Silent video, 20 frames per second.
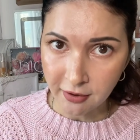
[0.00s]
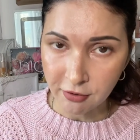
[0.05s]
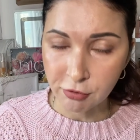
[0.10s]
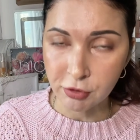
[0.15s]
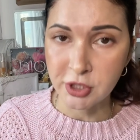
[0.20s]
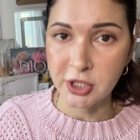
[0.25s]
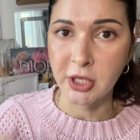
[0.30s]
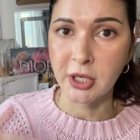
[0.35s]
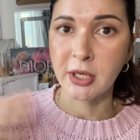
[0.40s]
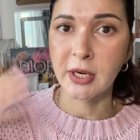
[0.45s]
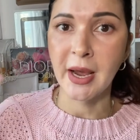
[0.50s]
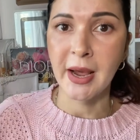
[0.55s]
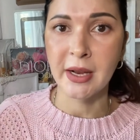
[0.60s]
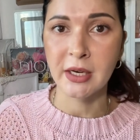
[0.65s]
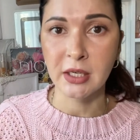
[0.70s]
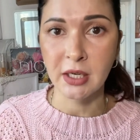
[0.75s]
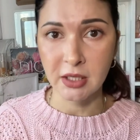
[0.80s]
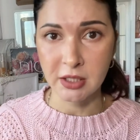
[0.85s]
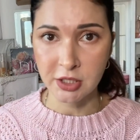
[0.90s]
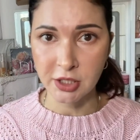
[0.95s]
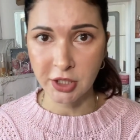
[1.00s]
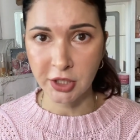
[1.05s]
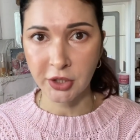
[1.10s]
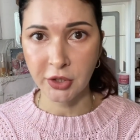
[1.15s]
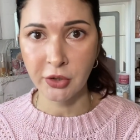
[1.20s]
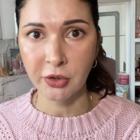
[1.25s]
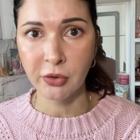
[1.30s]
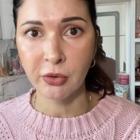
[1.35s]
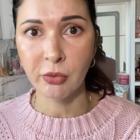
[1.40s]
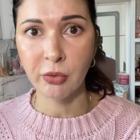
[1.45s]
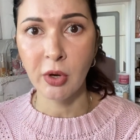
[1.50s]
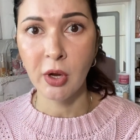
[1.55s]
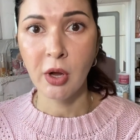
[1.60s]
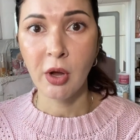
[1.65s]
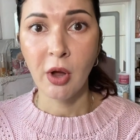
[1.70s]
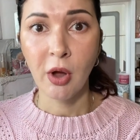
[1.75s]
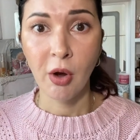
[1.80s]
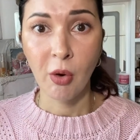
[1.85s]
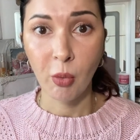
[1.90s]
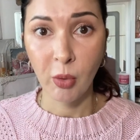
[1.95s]
routine and continue
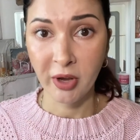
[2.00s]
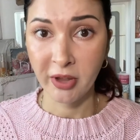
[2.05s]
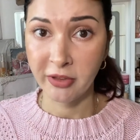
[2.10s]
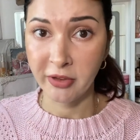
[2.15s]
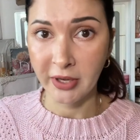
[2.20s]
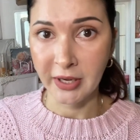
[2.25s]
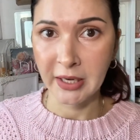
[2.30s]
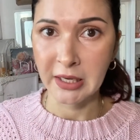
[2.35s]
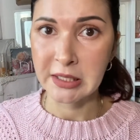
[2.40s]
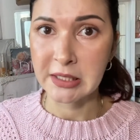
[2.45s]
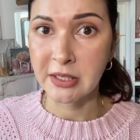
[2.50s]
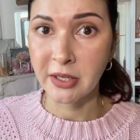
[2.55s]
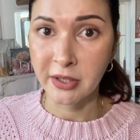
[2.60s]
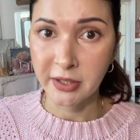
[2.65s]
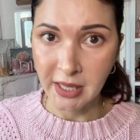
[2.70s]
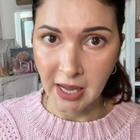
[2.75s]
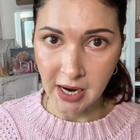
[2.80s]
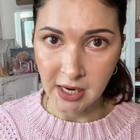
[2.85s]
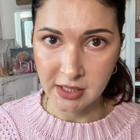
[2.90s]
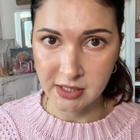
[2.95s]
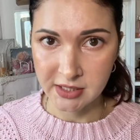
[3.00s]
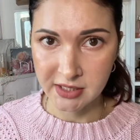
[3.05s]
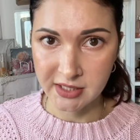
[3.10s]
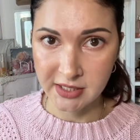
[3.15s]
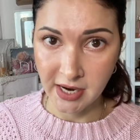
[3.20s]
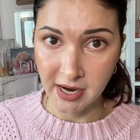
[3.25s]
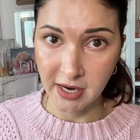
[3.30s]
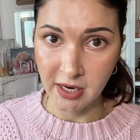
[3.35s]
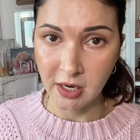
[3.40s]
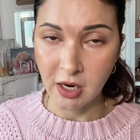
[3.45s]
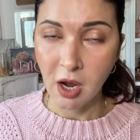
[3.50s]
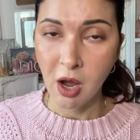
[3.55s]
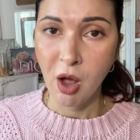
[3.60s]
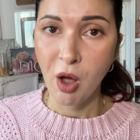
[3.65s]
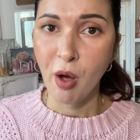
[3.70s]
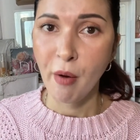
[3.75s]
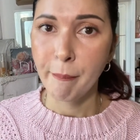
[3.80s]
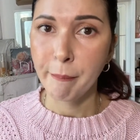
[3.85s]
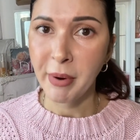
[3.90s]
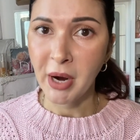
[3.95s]
with it the next day.
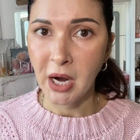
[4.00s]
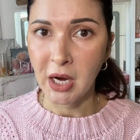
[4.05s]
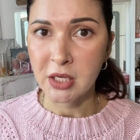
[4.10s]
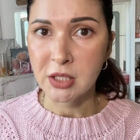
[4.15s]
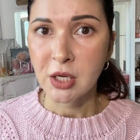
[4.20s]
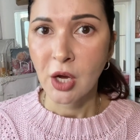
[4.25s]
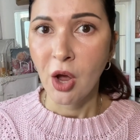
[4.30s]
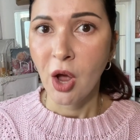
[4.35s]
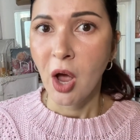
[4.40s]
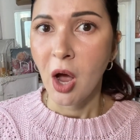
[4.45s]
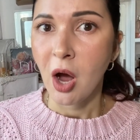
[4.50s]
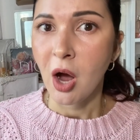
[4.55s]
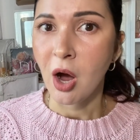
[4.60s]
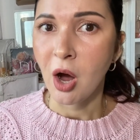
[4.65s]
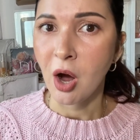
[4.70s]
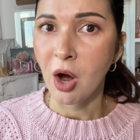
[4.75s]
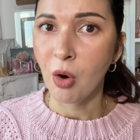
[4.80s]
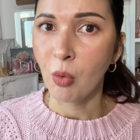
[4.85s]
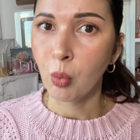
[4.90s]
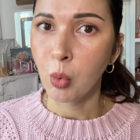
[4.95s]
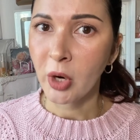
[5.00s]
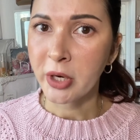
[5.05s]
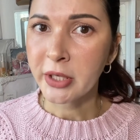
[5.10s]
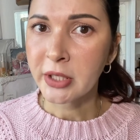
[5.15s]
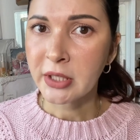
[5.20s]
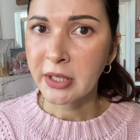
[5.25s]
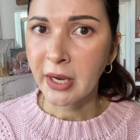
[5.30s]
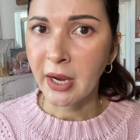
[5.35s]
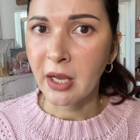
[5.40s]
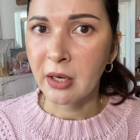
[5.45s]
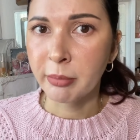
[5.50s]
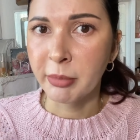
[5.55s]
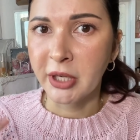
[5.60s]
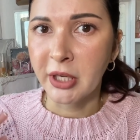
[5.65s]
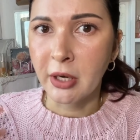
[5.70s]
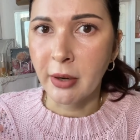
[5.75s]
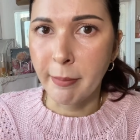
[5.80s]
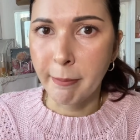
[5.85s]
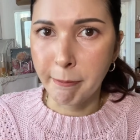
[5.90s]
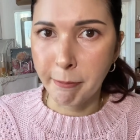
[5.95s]
But what it can be
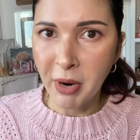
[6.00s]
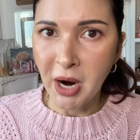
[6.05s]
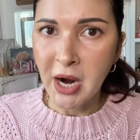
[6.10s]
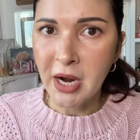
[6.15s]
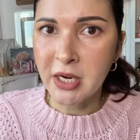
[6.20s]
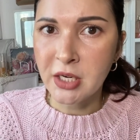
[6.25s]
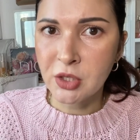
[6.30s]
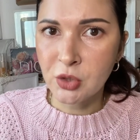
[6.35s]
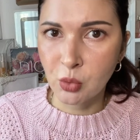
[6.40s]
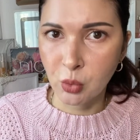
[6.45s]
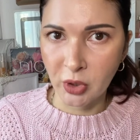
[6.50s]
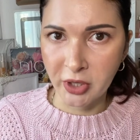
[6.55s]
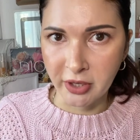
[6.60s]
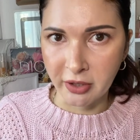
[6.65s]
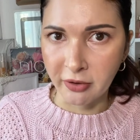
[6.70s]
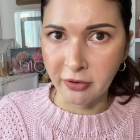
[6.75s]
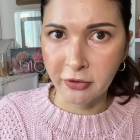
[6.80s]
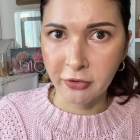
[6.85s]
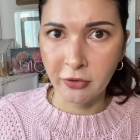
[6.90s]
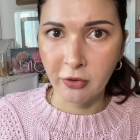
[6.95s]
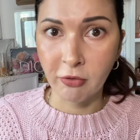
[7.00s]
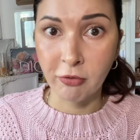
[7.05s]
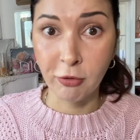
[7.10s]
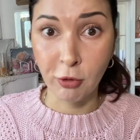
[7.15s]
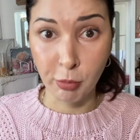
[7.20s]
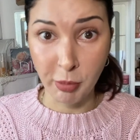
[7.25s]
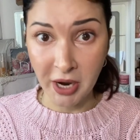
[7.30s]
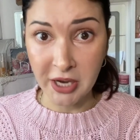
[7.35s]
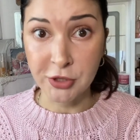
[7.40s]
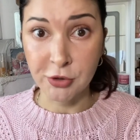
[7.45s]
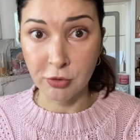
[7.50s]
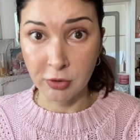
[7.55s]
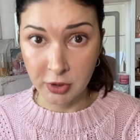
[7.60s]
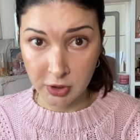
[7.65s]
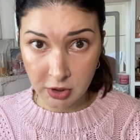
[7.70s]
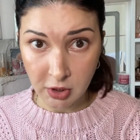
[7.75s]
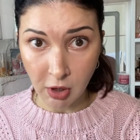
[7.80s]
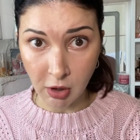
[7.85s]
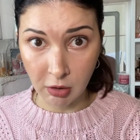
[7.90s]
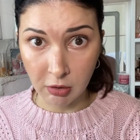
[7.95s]
combined with for better
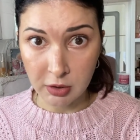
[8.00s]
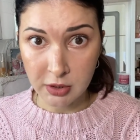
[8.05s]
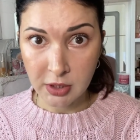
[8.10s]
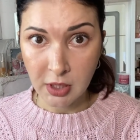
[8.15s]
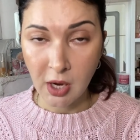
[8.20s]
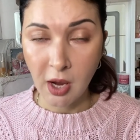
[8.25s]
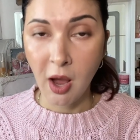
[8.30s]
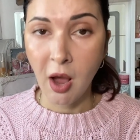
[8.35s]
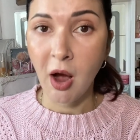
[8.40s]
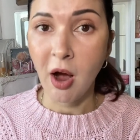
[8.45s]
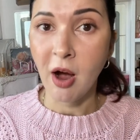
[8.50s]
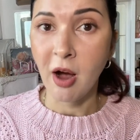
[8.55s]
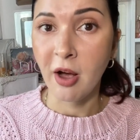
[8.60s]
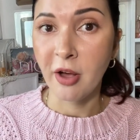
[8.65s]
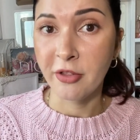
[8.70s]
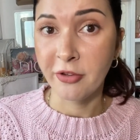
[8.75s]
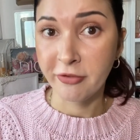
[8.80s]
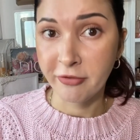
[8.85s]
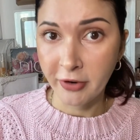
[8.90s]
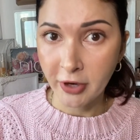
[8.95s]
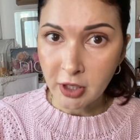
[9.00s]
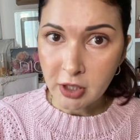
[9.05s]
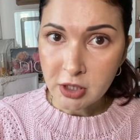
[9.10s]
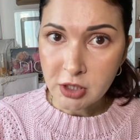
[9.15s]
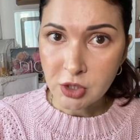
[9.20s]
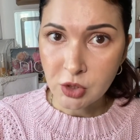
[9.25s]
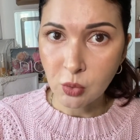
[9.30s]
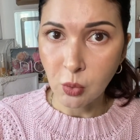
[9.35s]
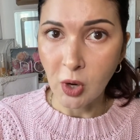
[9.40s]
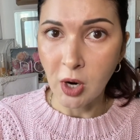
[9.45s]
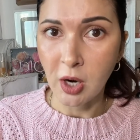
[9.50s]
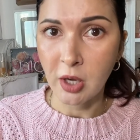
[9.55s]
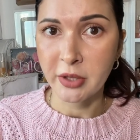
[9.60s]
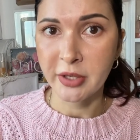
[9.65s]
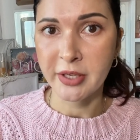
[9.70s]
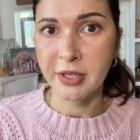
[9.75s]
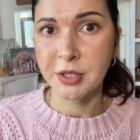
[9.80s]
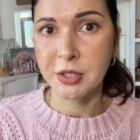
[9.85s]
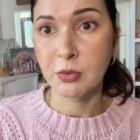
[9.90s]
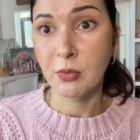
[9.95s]
results? The first one
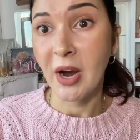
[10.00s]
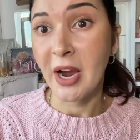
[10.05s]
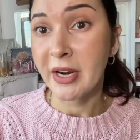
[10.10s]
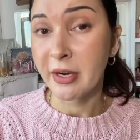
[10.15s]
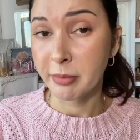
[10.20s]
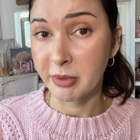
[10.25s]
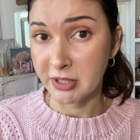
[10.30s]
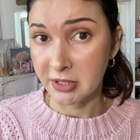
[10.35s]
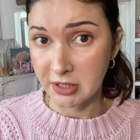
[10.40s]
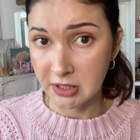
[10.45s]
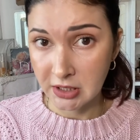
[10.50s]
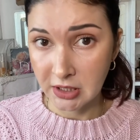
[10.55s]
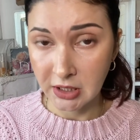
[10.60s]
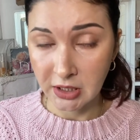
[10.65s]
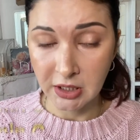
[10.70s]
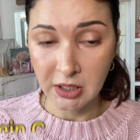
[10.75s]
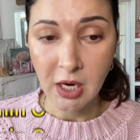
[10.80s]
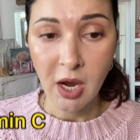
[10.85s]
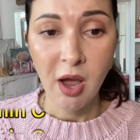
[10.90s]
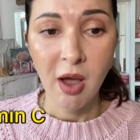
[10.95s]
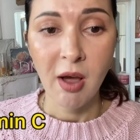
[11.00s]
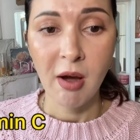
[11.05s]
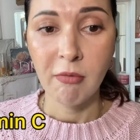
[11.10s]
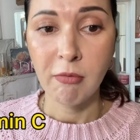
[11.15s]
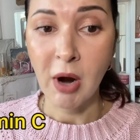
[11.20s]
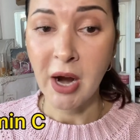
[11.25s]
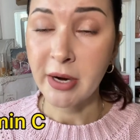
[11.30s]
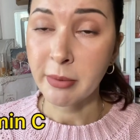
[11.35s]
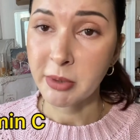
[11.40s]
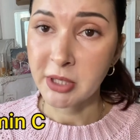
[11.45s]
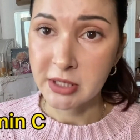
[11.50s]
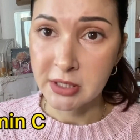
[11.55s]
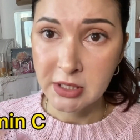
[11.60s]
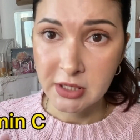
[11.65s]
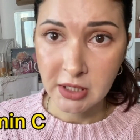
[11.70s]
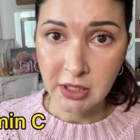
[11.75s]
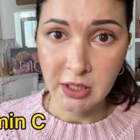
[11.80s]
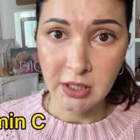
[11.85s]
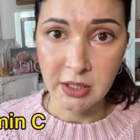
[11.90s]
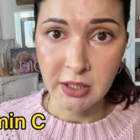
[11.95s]
is vitamin C. Vitamin
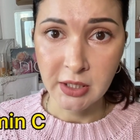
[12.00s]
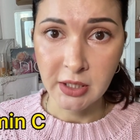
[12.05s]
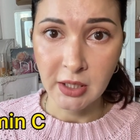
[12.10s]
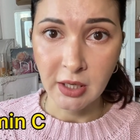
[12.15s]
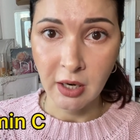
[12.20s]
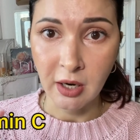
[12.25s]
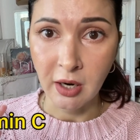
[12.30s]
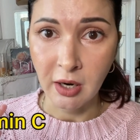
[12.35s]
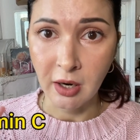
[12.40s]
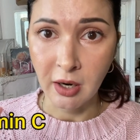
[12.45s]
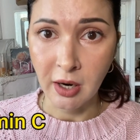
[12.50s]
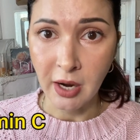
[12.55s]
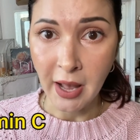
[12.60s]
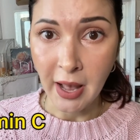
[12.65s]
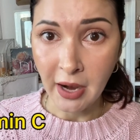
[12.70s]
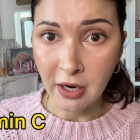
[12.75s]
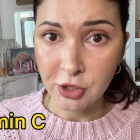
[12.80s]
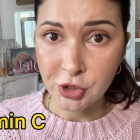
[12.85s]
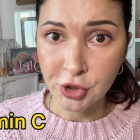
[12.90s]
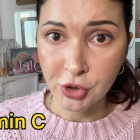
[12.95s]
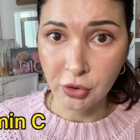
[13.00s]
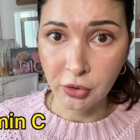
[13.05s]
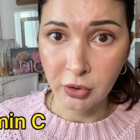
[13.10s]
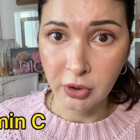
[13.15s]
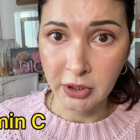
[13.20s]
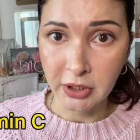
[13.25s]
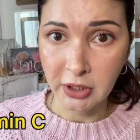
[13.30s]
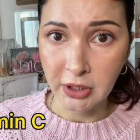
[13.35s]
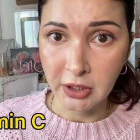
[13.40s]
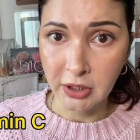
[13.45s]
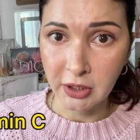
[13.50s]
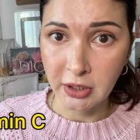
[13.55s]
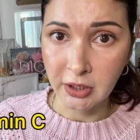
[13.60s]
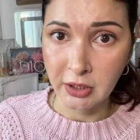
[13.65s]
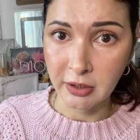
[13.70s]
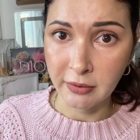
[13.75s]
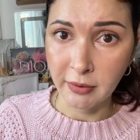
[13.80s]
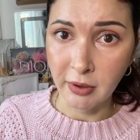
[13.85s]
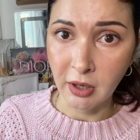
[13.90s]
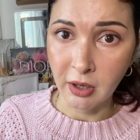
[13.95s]
C
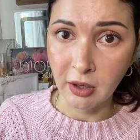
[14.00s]
actually